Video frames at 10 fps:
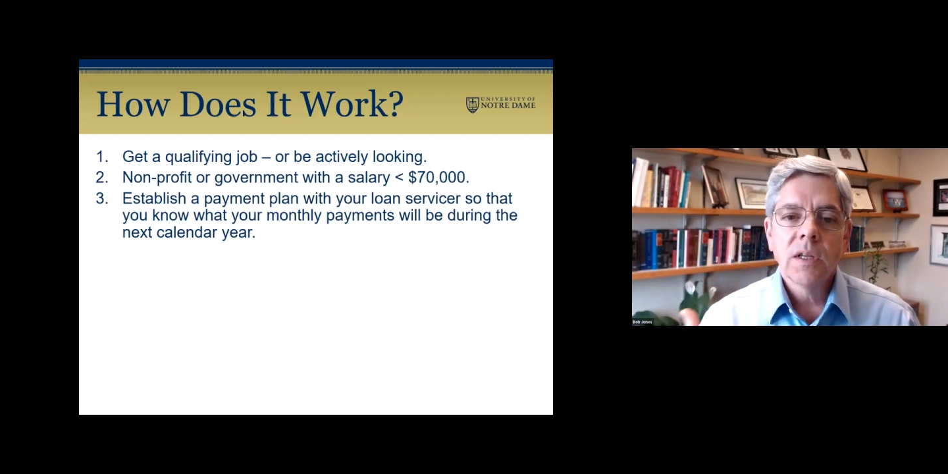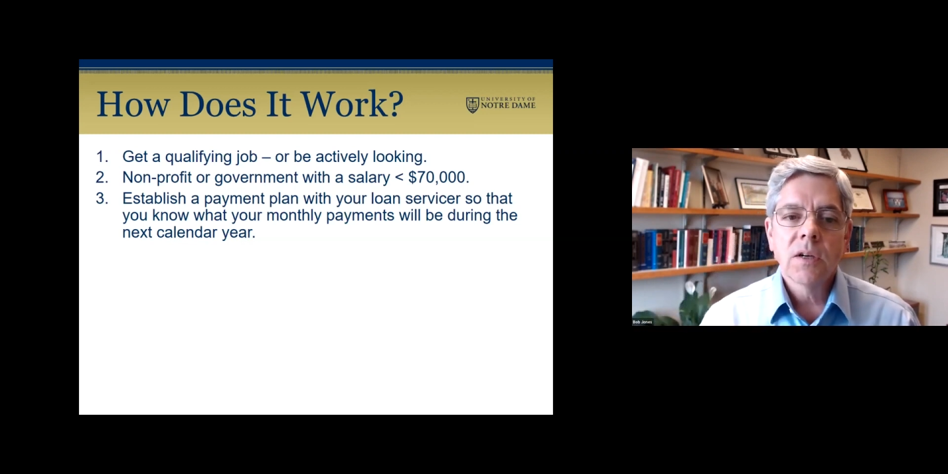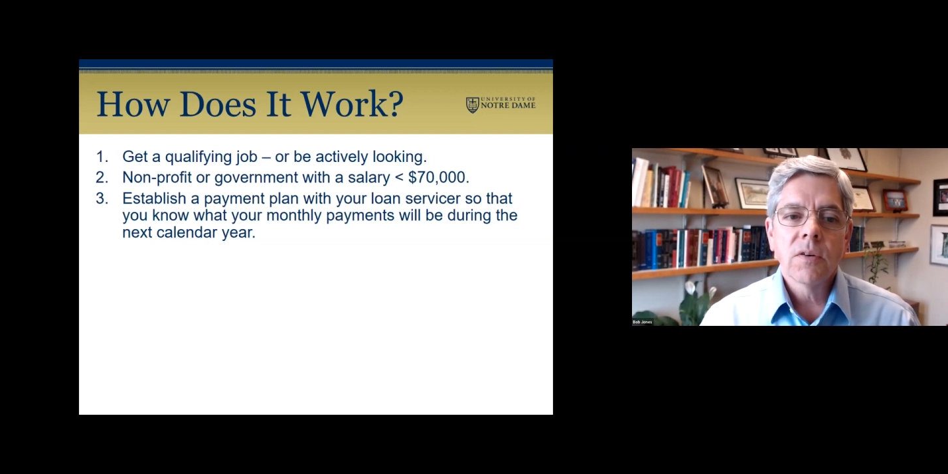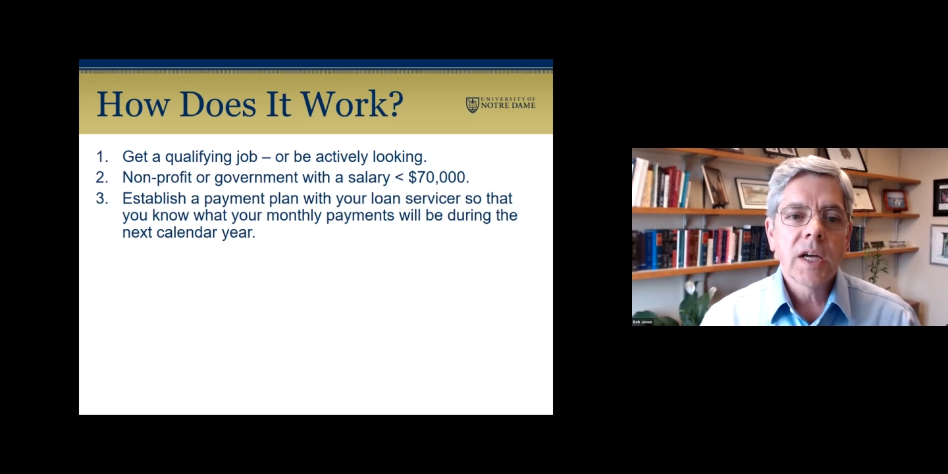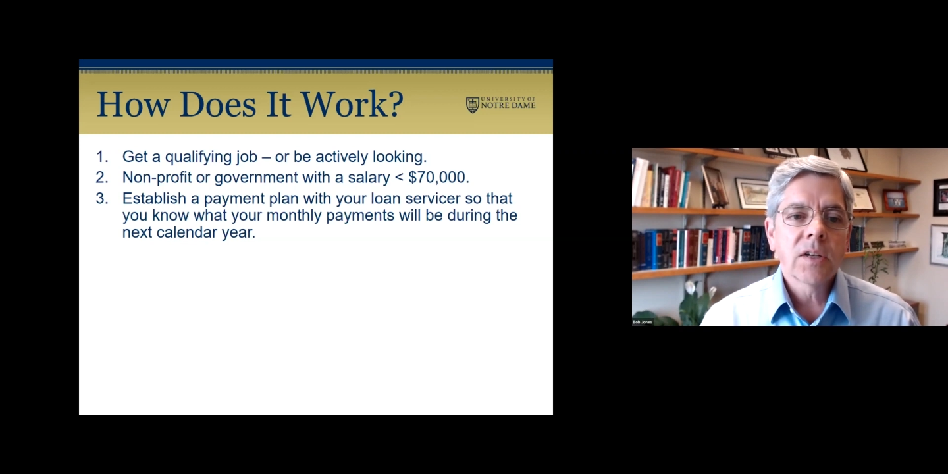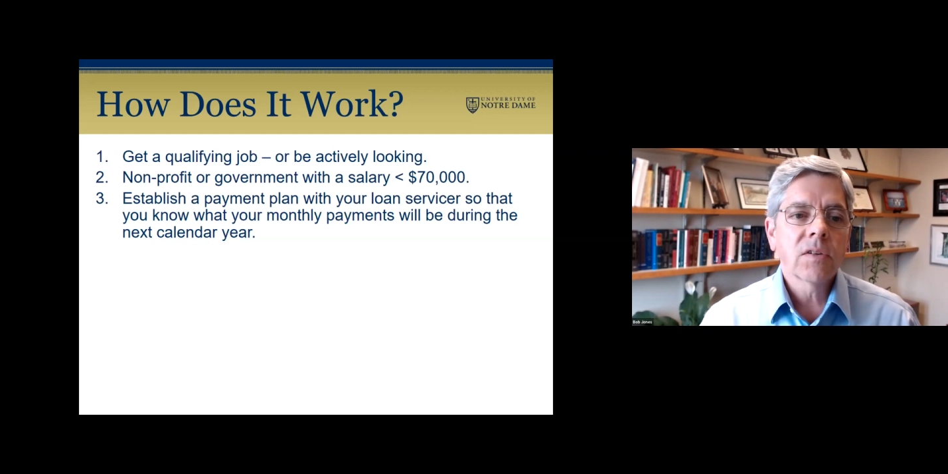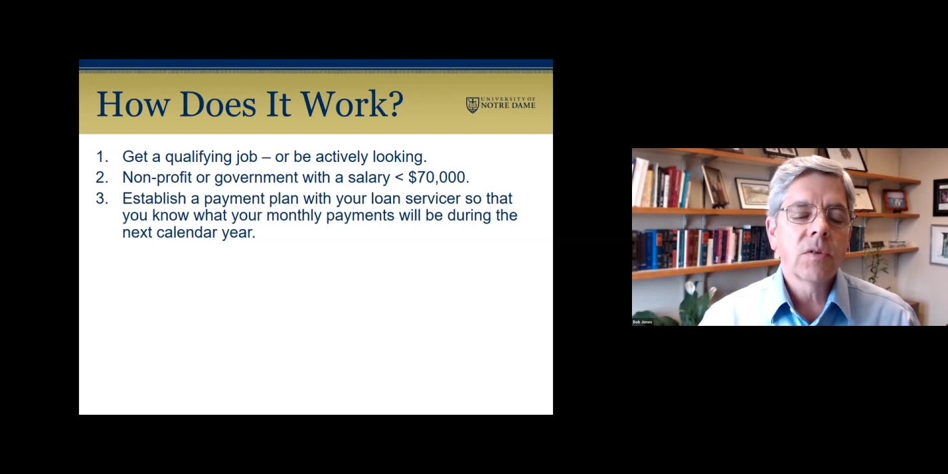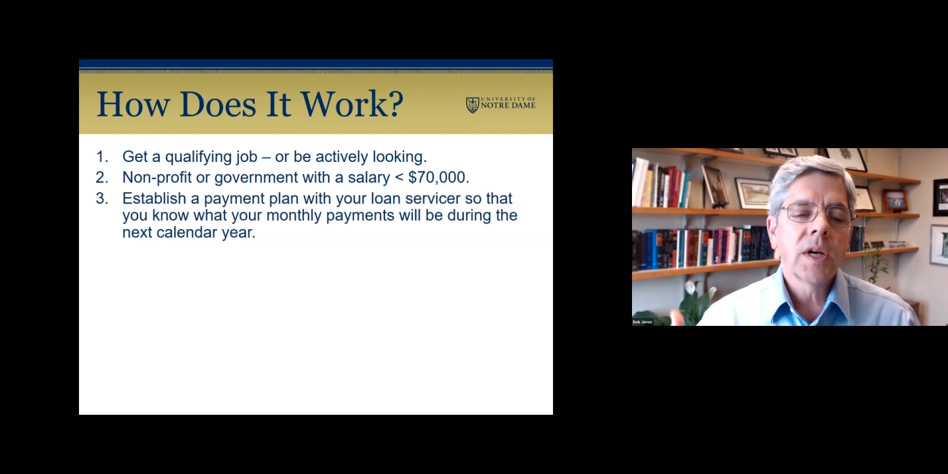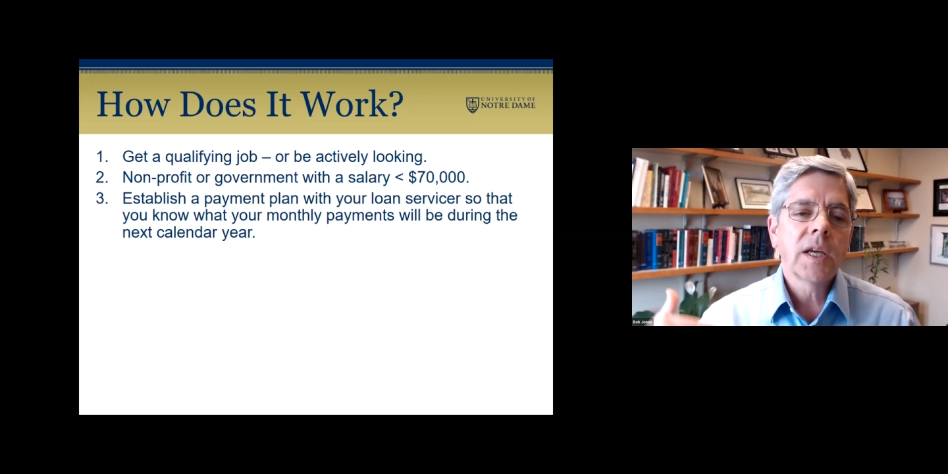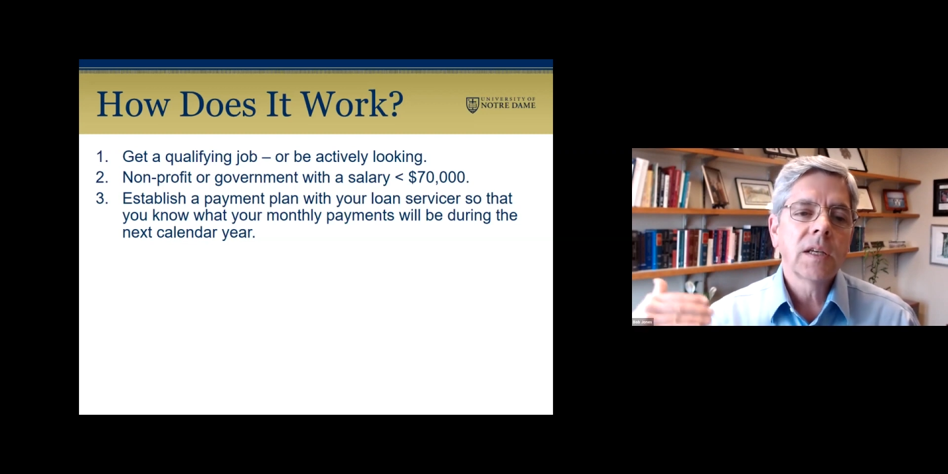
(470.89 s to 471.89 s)

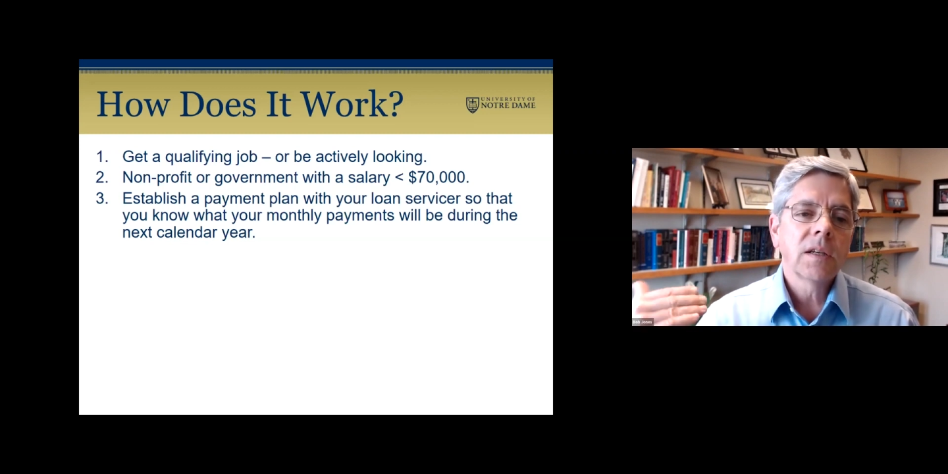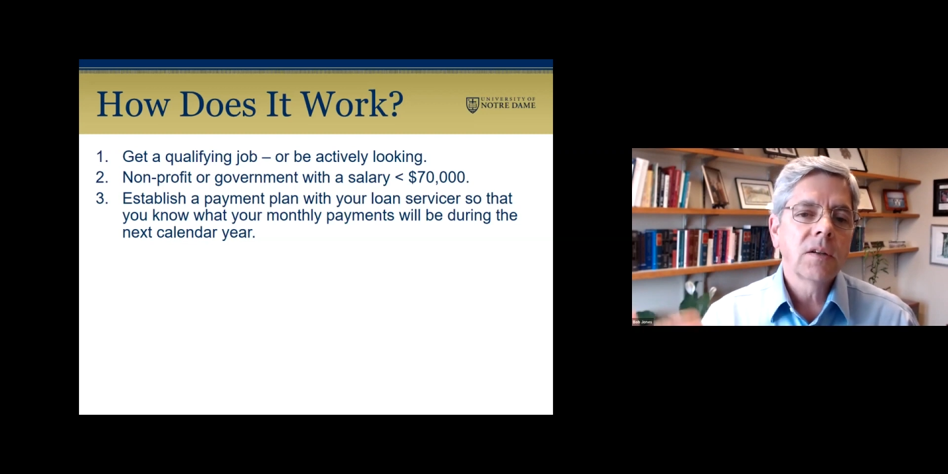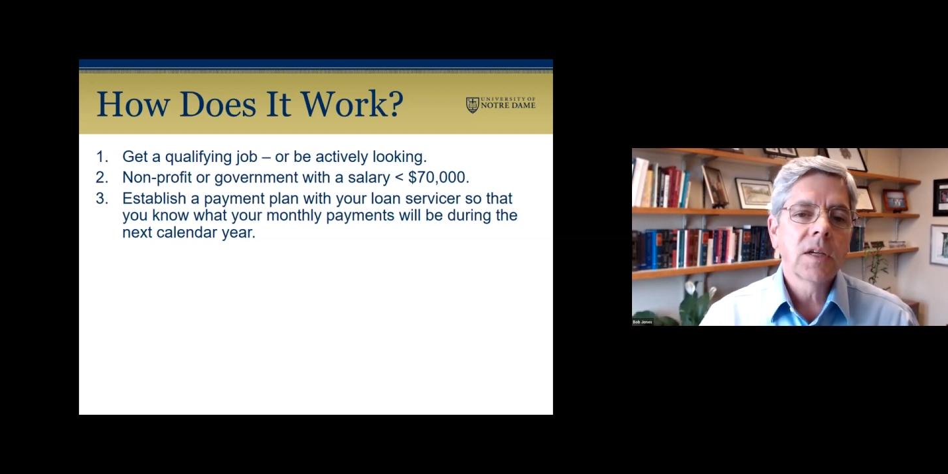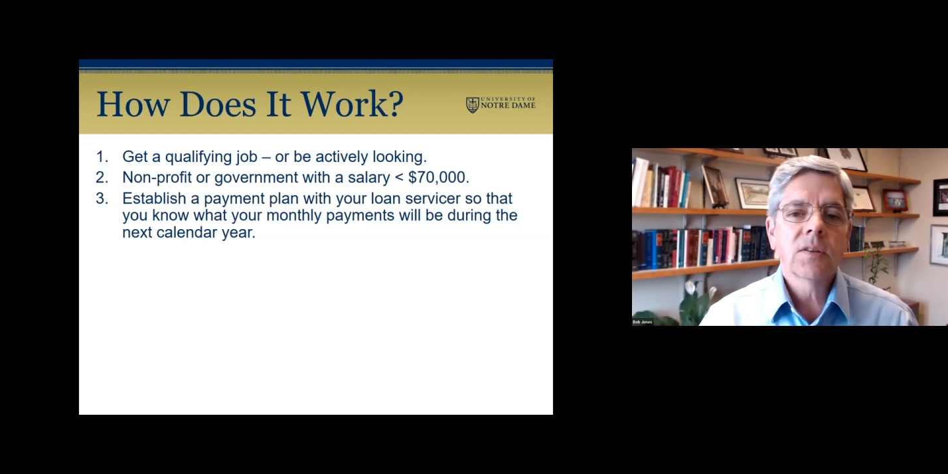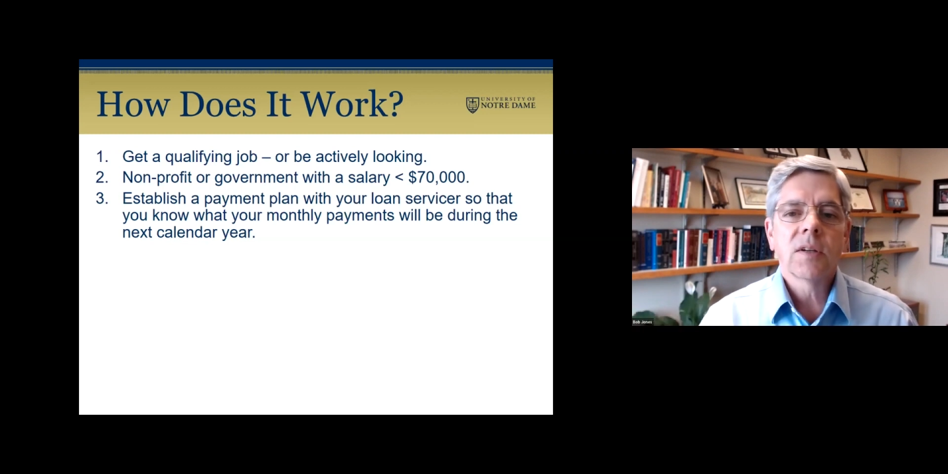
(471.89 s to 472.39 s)
graduate, you get